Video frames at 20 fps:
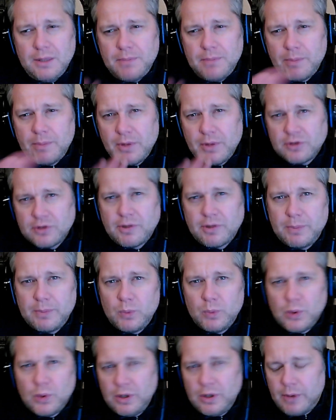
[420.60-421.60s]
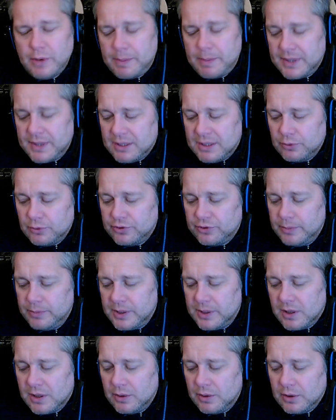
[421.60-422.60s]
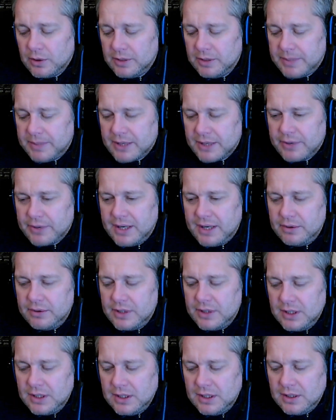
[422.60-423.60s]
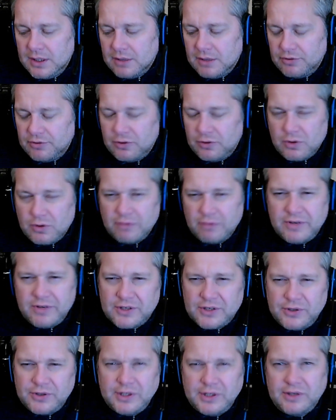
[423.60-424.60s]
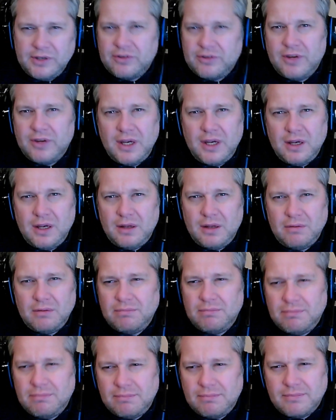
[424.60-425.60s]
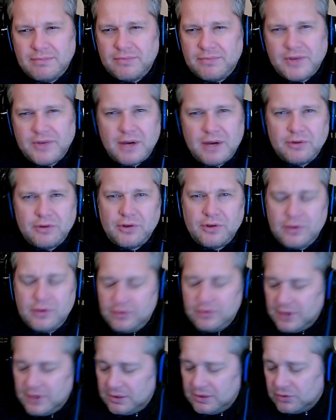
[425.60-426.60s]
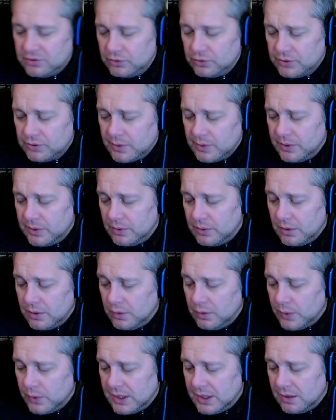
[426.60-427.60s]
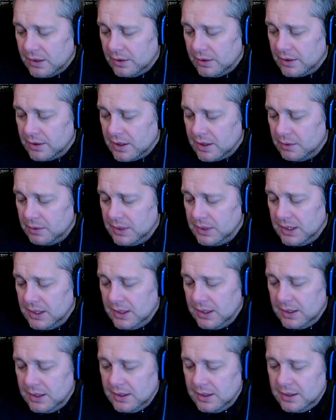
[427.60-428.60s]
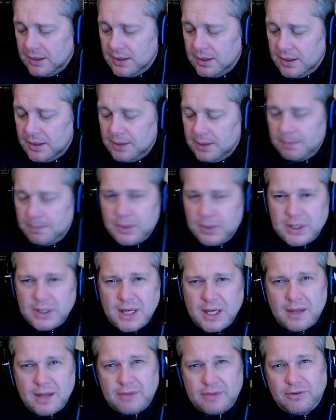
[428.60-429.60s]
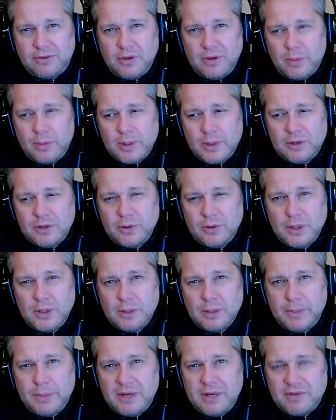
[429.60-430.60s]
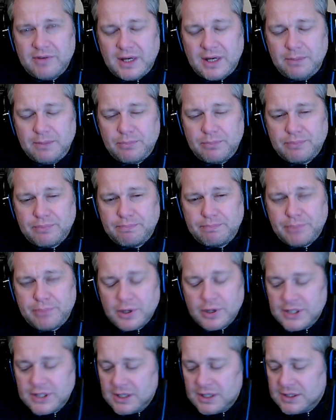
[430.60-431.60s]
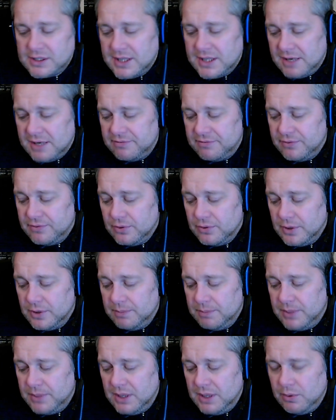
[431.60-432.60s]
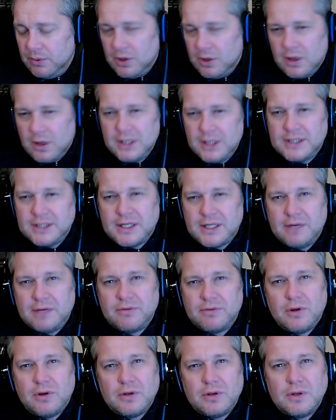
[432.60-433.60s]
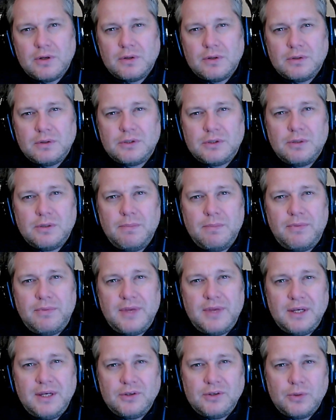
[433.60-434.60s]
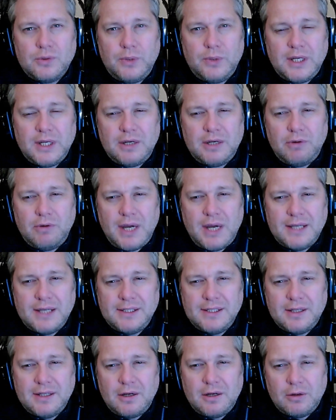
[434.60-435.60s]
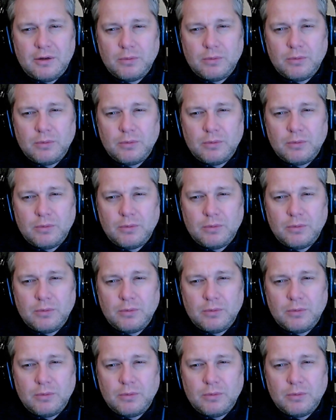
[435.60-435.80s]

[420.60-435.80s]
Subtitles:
not stopping Waterloo Epic. That will still be going on in the background. I've still got Victory at Sea and various other things also on the go. But yeah, so I'm going to do a little bit of a project now for Imperialis, and I've got some things already created, and I'll